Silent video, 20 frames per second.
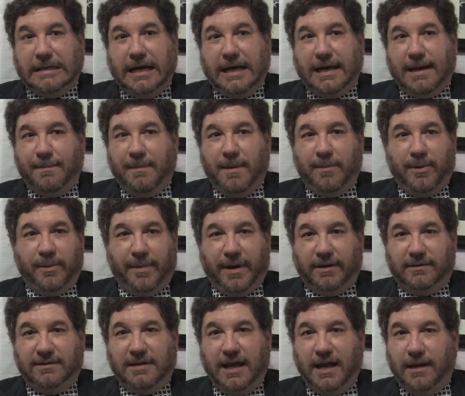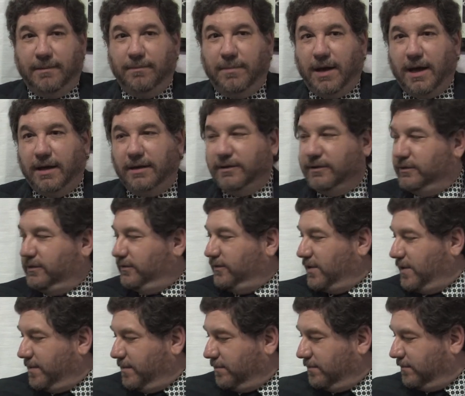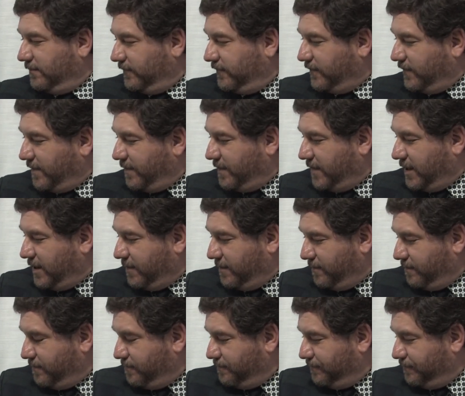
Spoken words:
got maybe about 10 bottles from them.